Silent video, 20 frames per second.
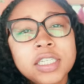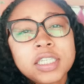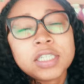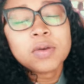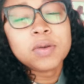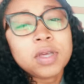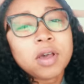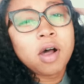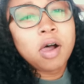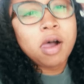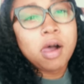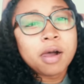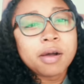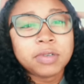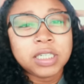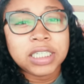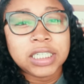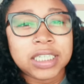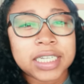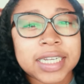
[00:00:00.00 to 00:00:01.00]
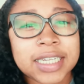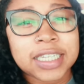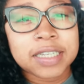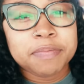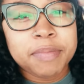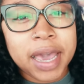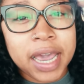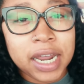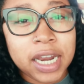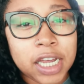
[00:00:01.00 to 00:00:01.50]
So y'all, we just
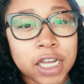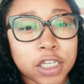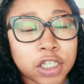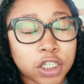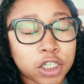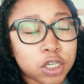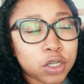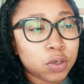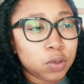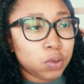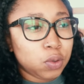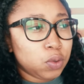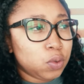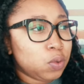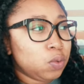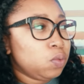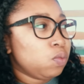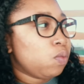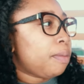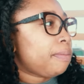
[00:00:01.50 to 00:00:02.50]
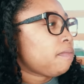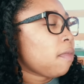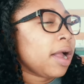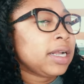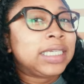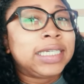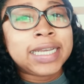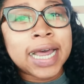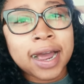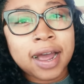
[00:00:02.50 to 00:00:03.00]
made it
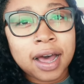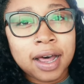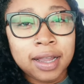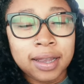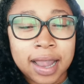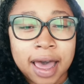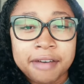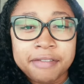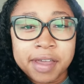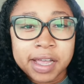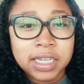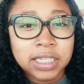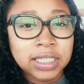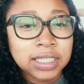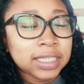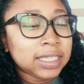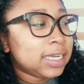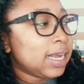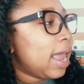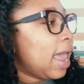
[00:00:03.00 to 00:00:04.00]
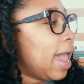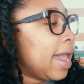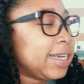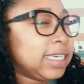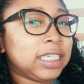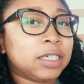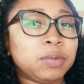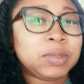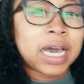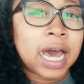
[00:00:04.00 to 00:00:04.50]
to deck 11
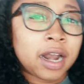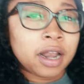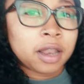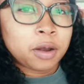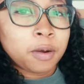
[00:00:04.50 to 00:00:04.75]
and we got a